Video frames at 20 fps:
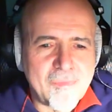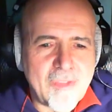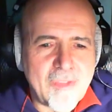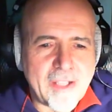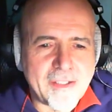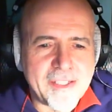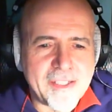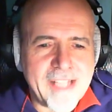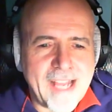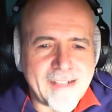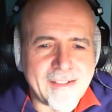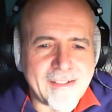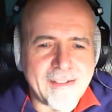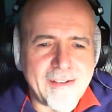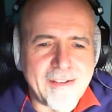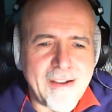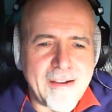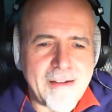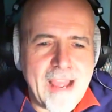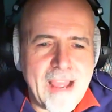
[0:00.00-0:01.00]
not
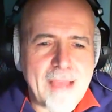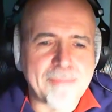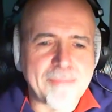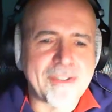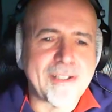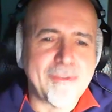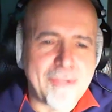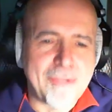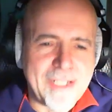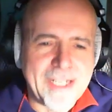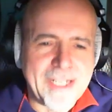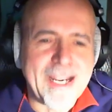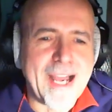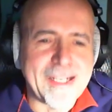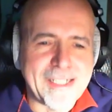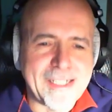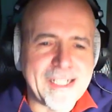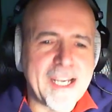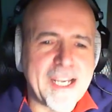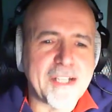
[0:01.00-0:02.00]
absolutely
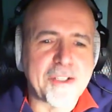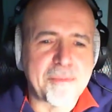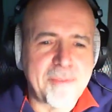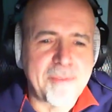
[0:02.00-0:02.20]
cutting edge,